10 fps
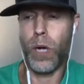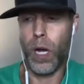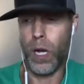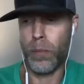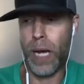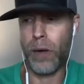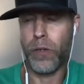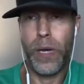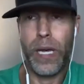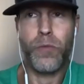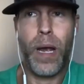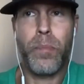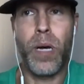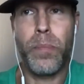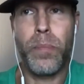Um, I'll go ahead and wrap
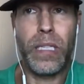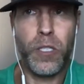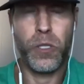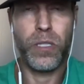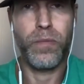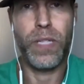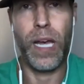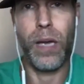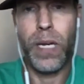up in the interest of time.